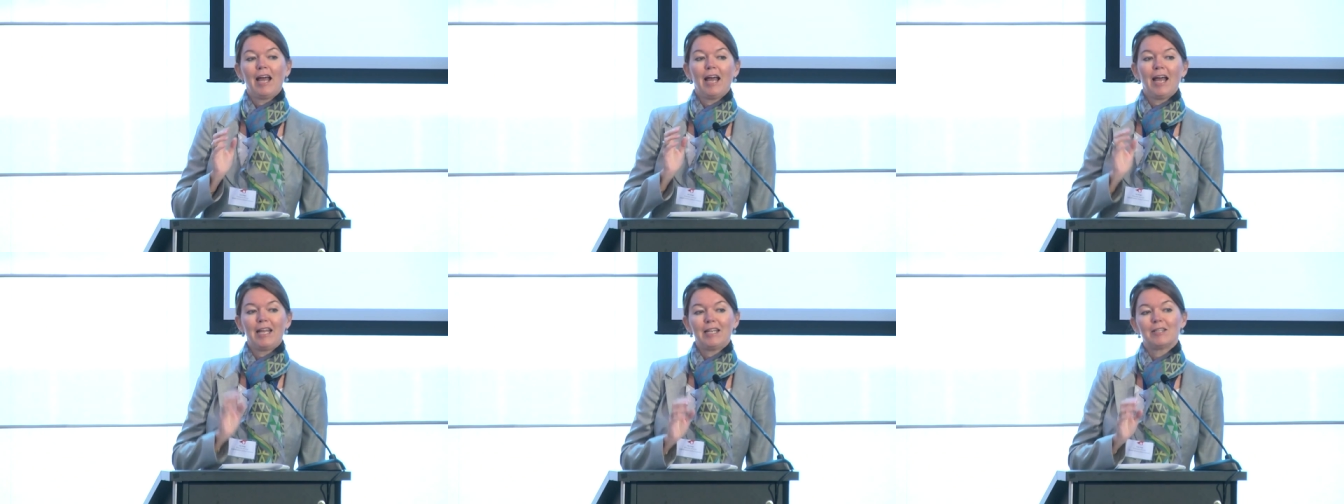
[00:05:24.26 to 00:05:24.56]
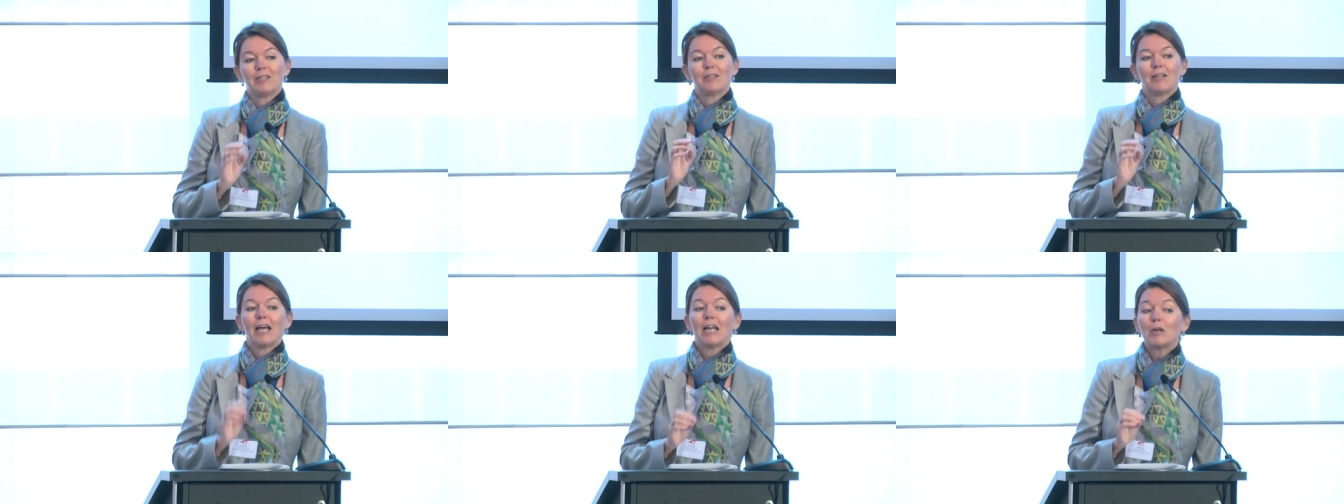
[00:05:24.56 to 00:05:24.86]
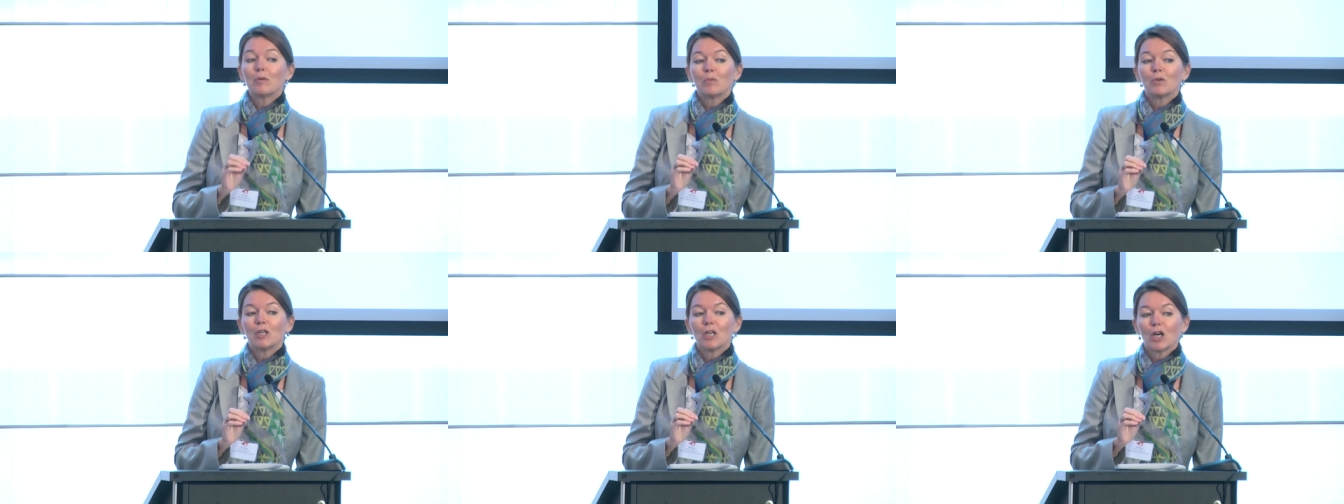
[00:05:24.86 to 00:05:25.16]
And
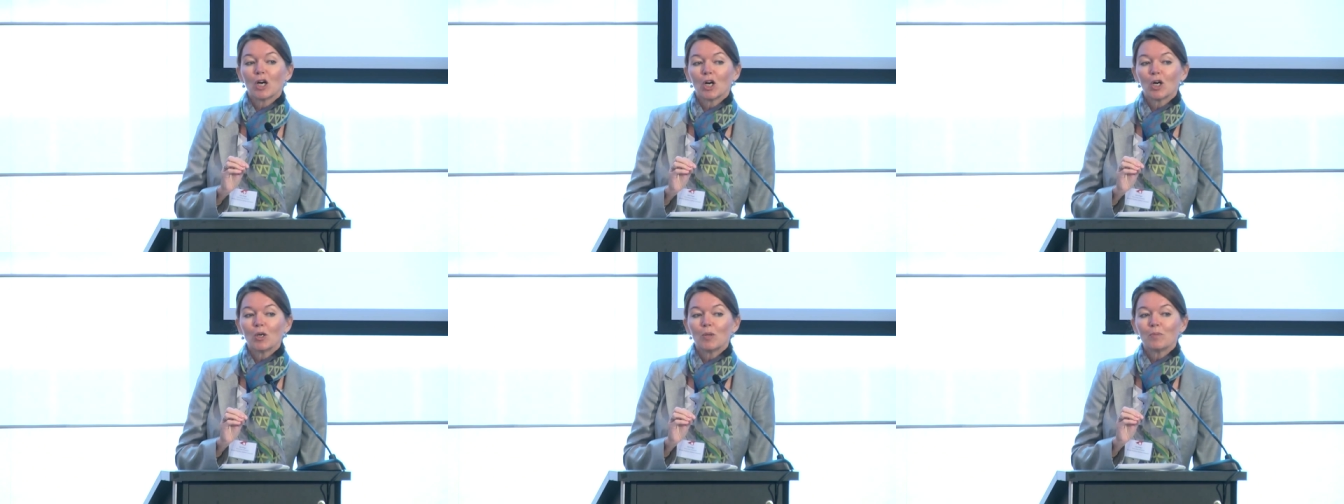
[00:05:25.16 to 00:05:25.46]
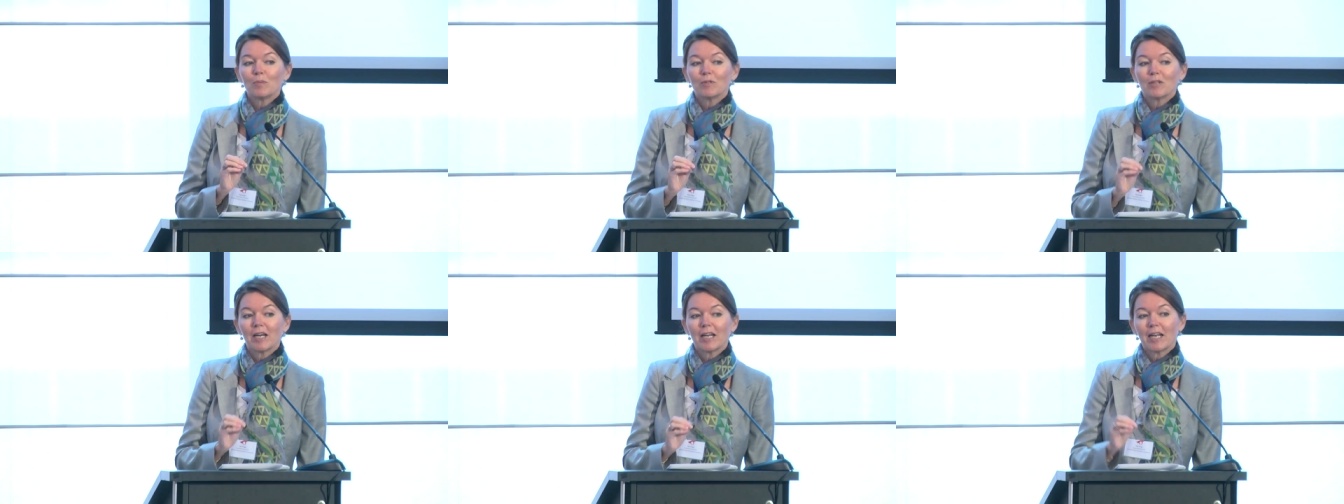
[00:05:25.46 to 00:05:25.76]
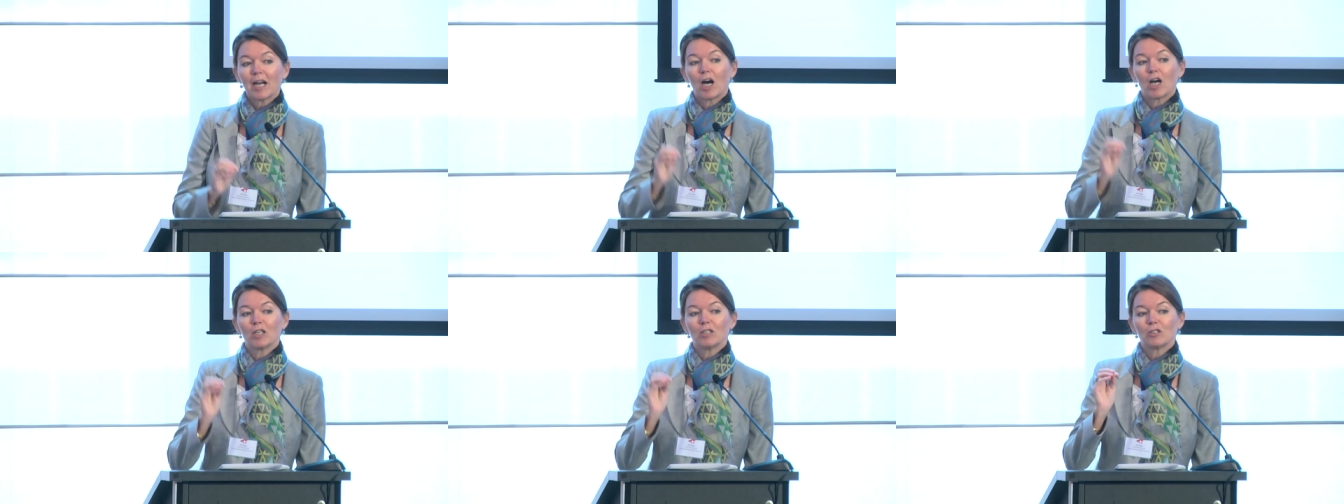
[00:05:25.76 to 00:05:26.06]
then we hope
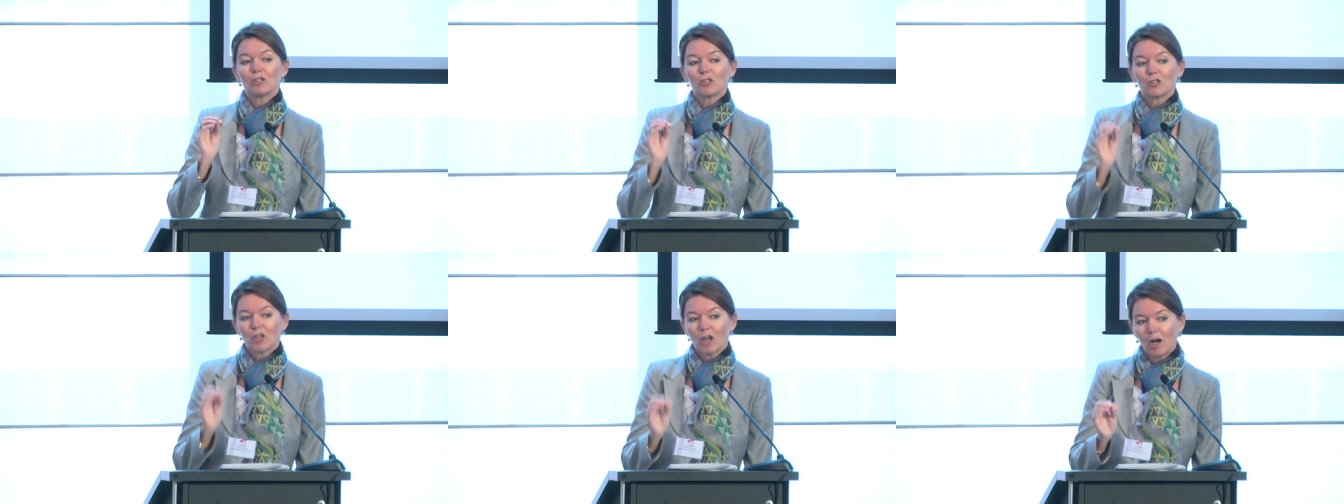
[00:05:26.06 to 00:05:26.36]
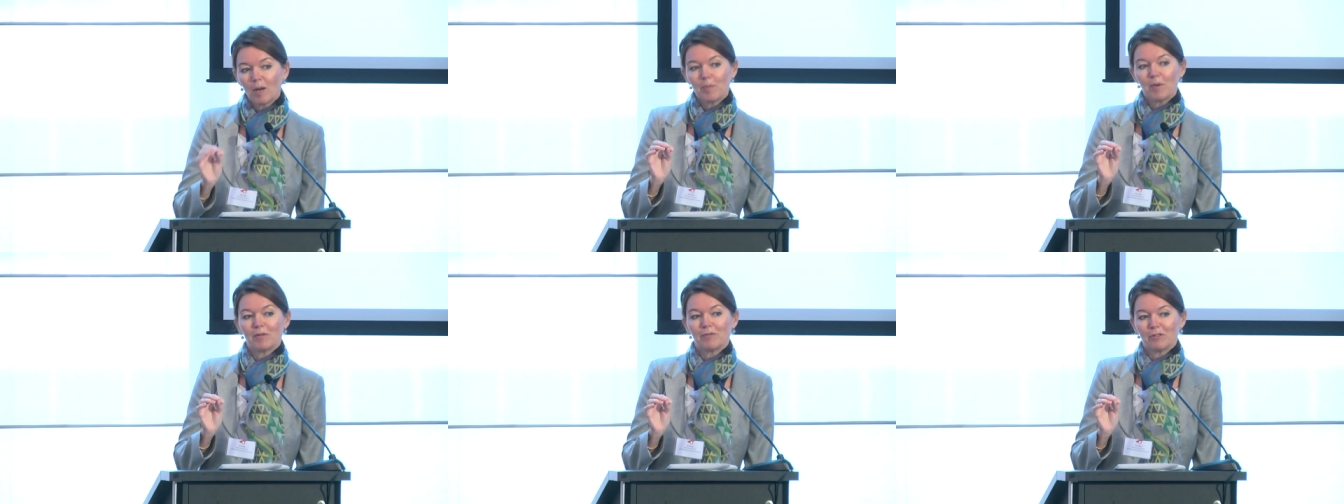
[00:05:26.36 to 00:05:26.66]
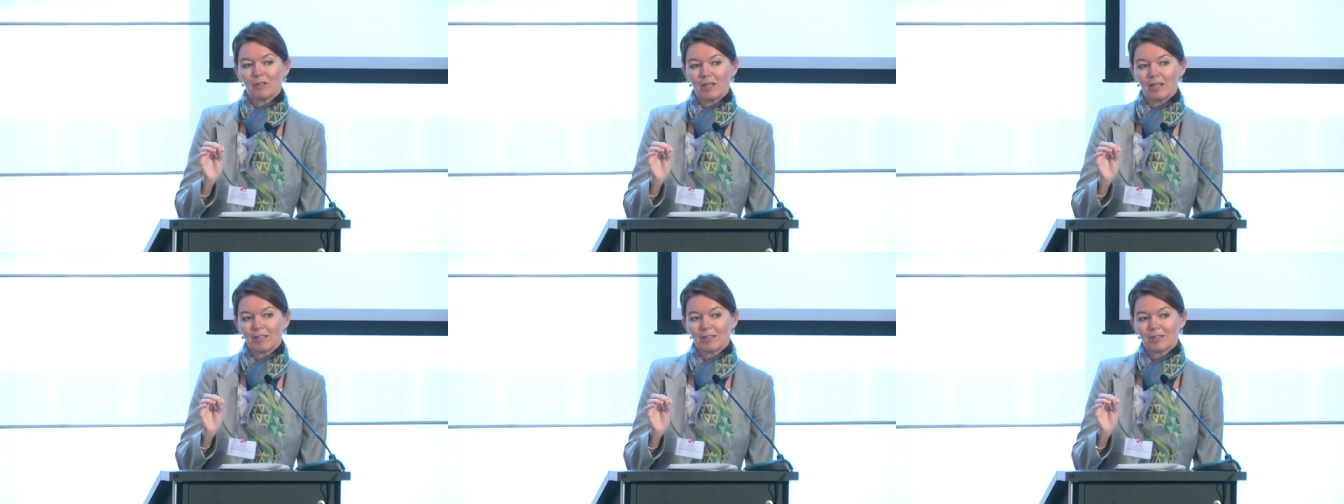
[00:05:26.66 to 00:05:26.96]
that on top of
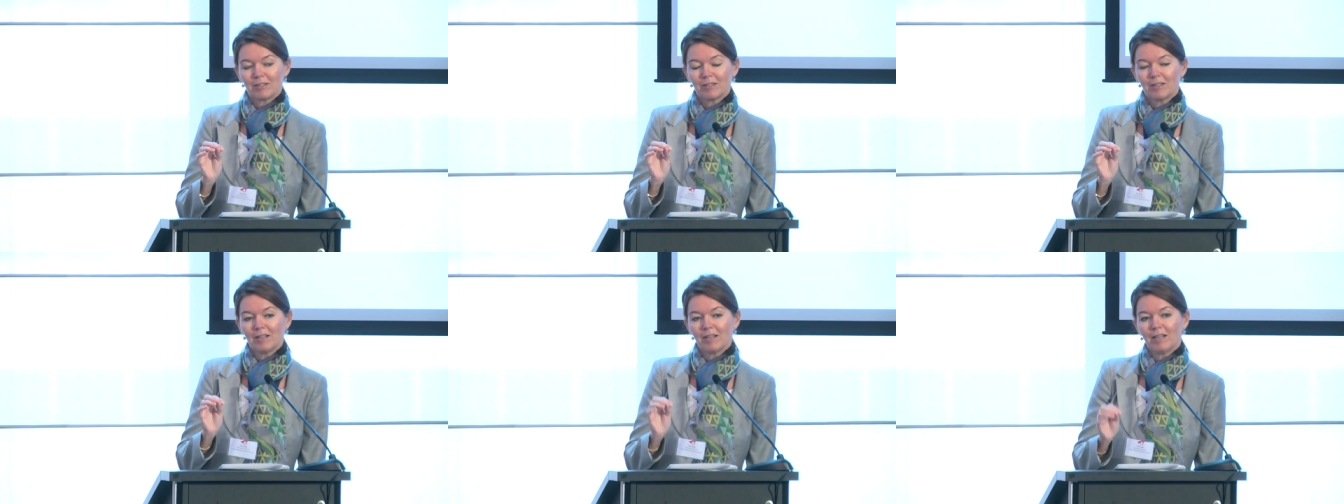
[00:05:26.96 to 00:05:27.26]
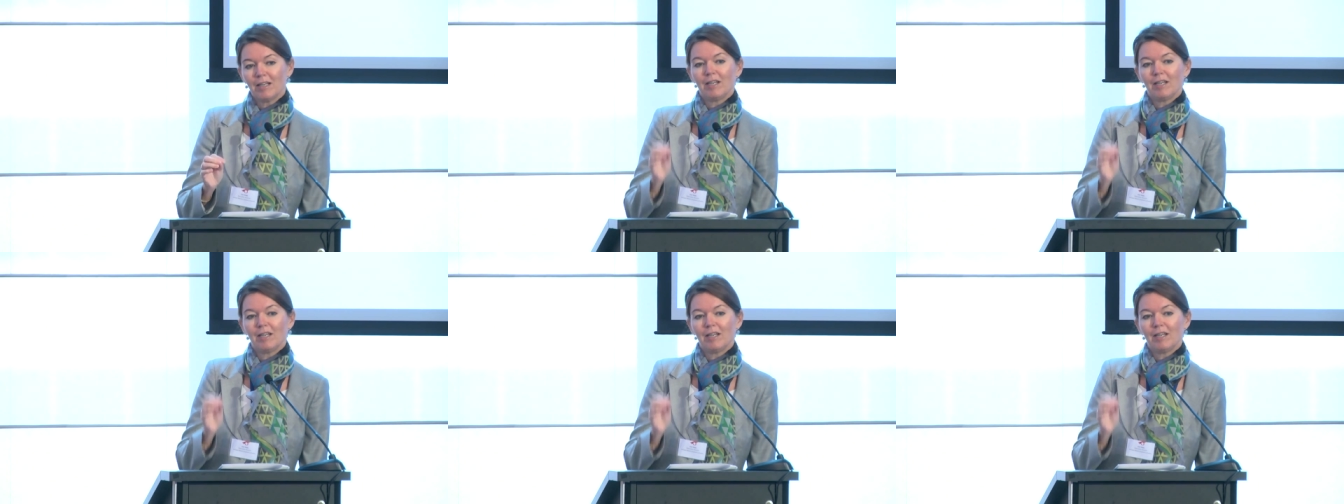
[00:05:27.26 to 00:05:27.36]
that,